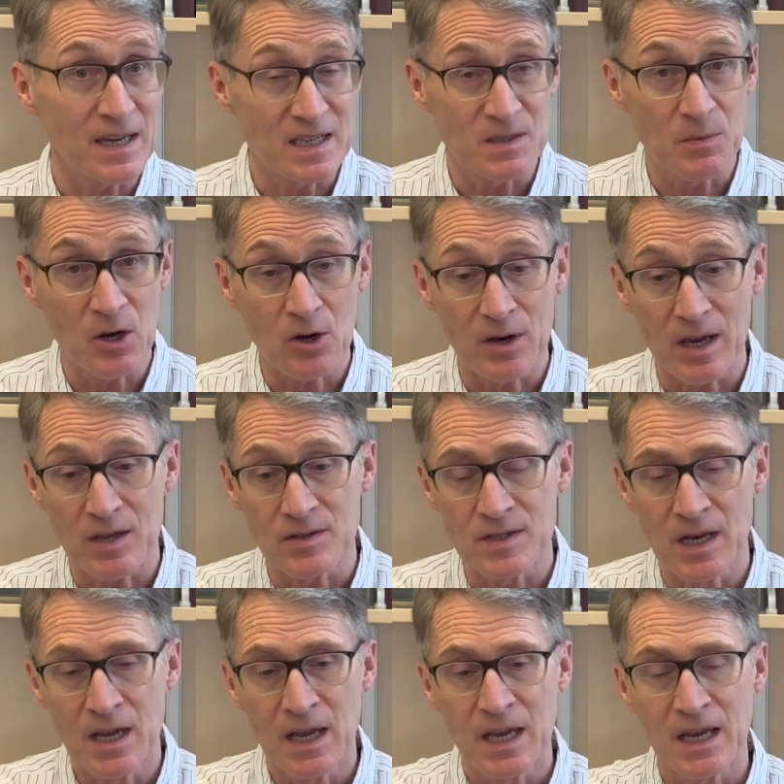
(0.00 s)

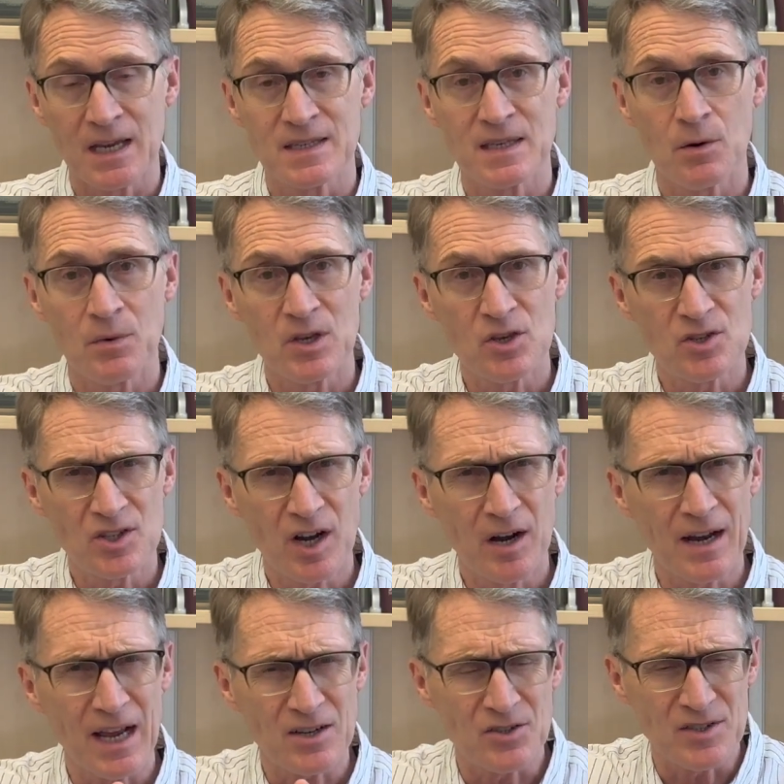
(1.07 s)
experienced, is that when you
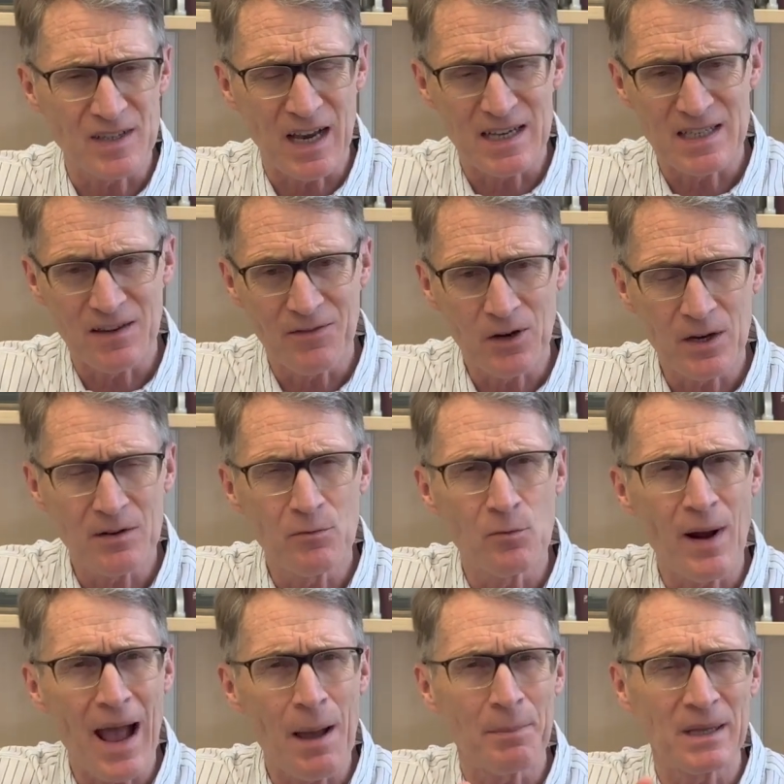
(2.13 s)
start exercising, very
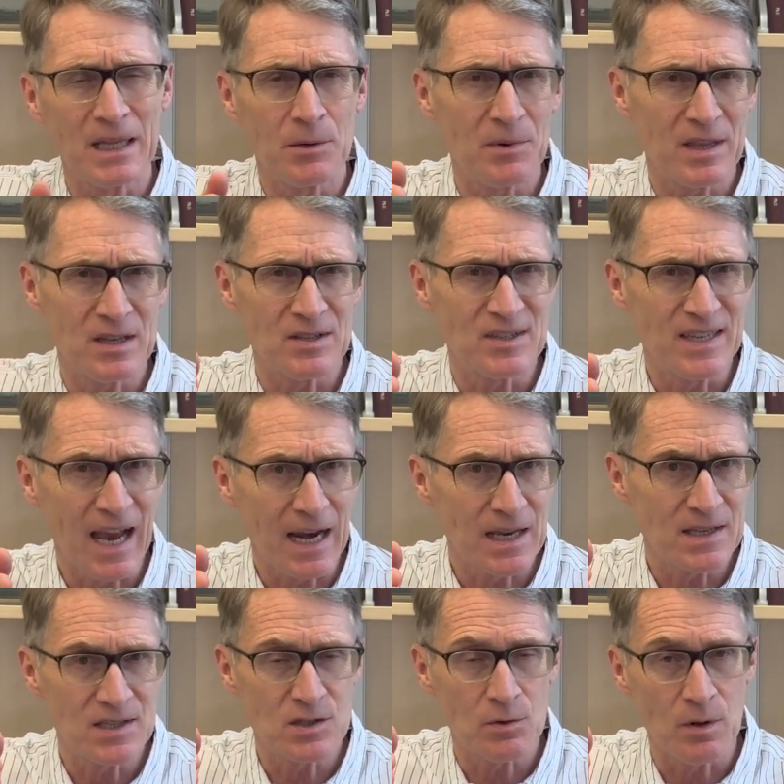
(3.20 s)
rapidly, within
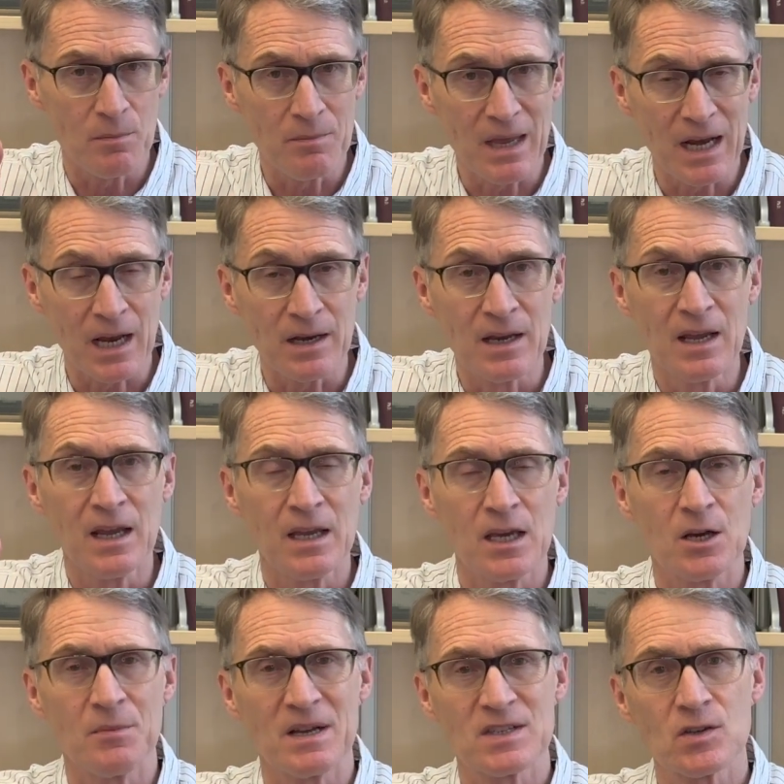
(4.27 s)
seconds to a minute,
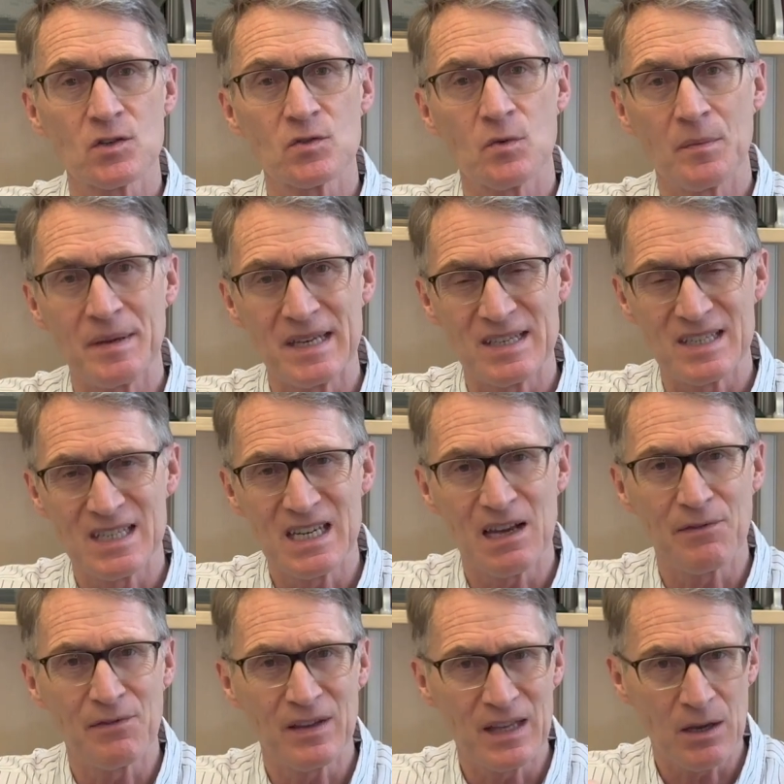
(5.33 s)
your muscles will be
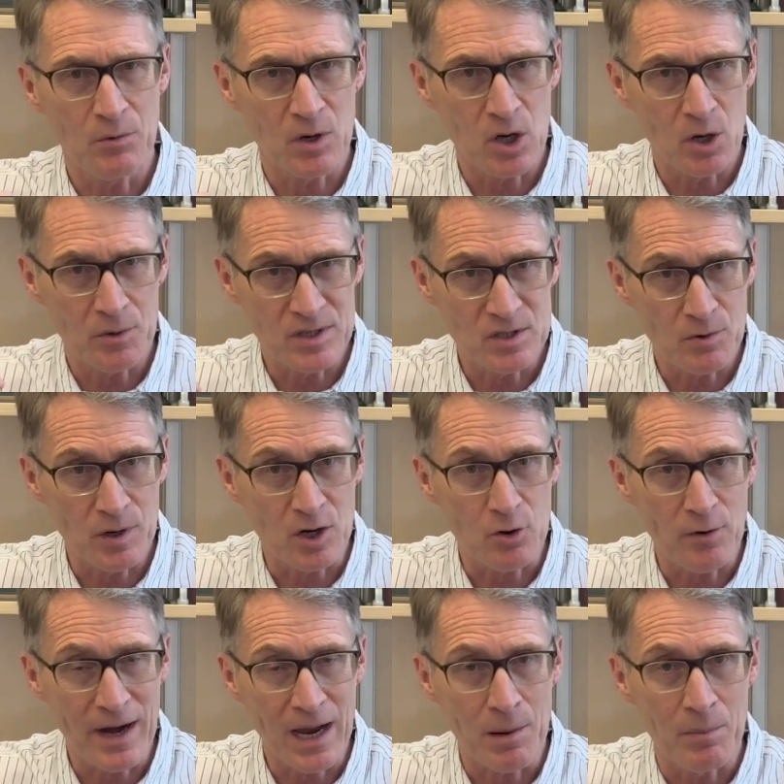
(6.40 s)
stiff and they will go into a
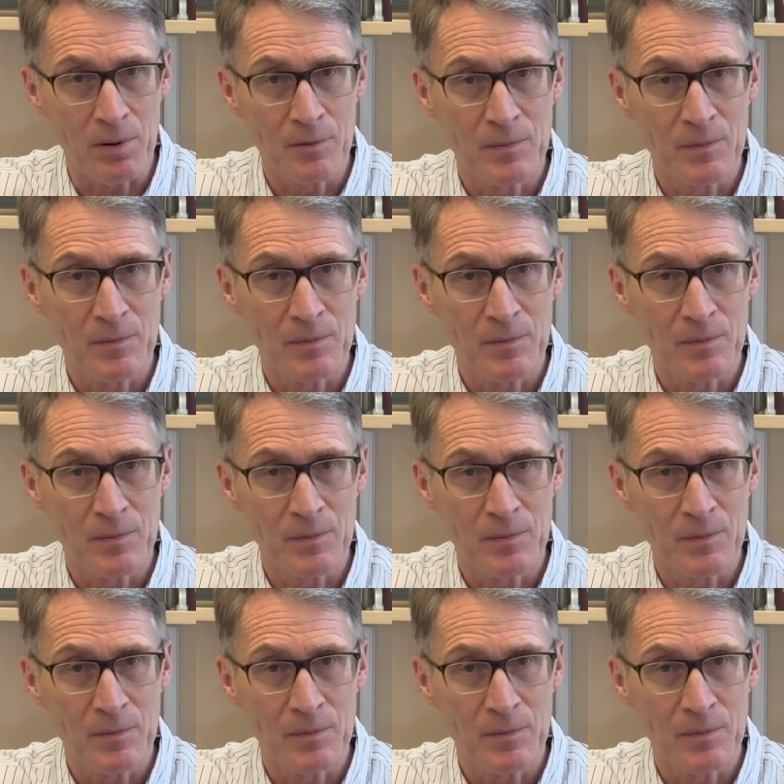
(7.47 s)
cramp.